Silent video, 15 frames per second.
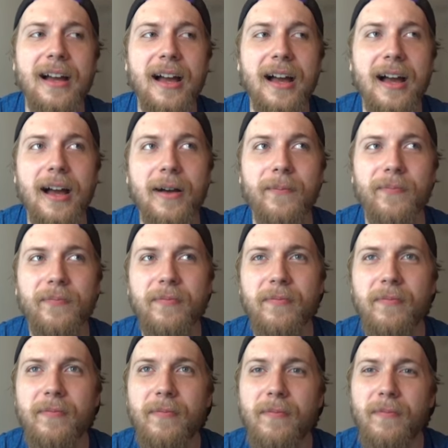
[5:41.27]

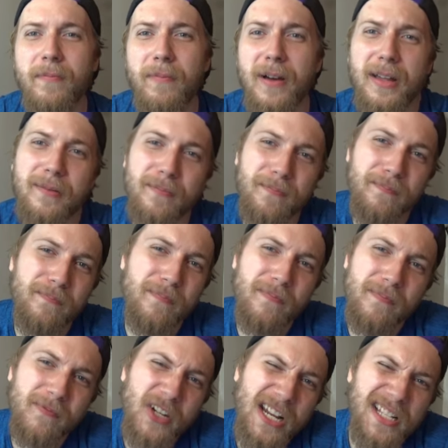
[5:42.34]
But
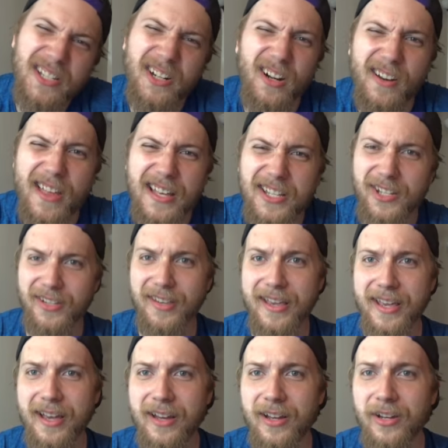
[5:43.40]
chances are that's just
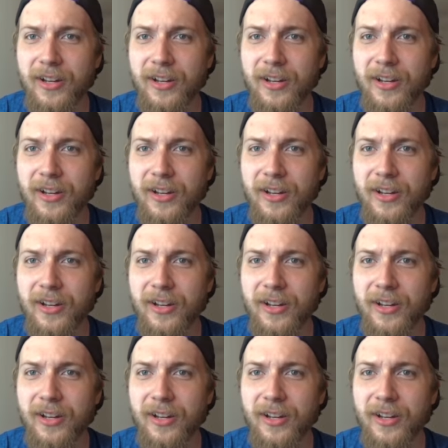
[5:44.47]
like